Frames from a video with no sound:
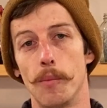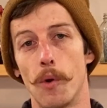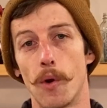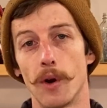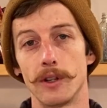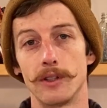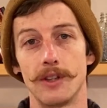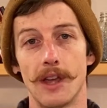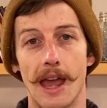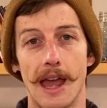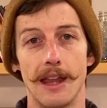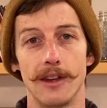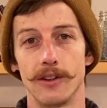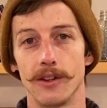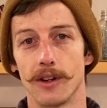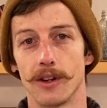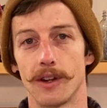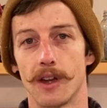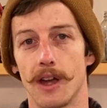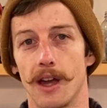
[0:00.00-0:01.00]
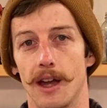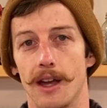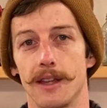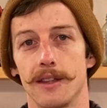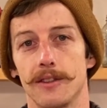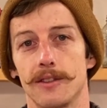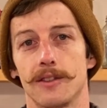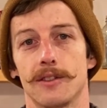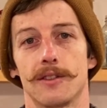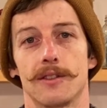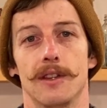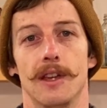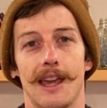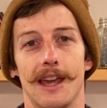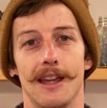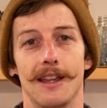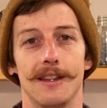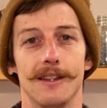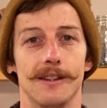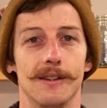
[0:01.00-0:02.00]
more tender cuts
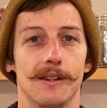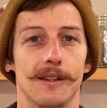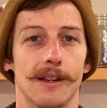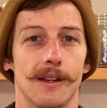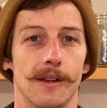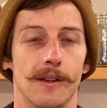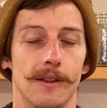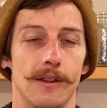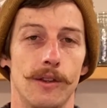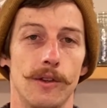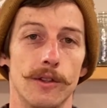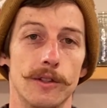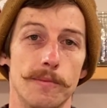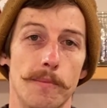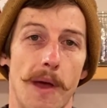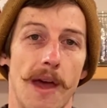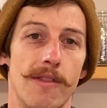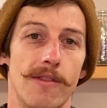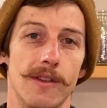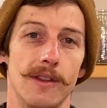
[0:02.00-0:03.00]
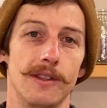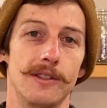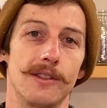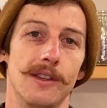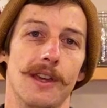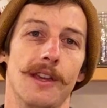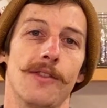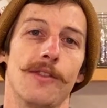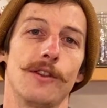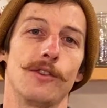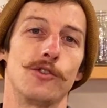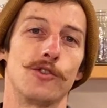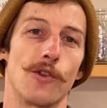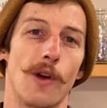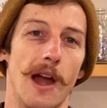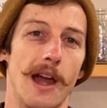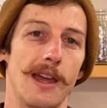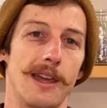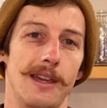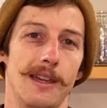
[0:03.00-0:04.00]
can use methods in the
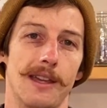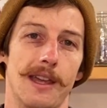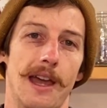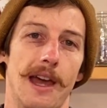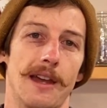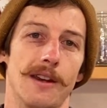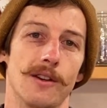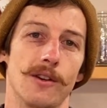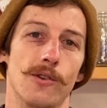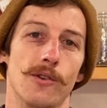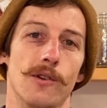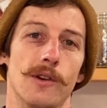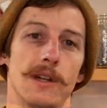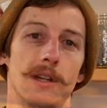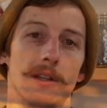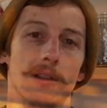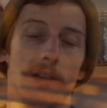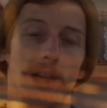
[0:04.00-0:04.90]
dry heat category,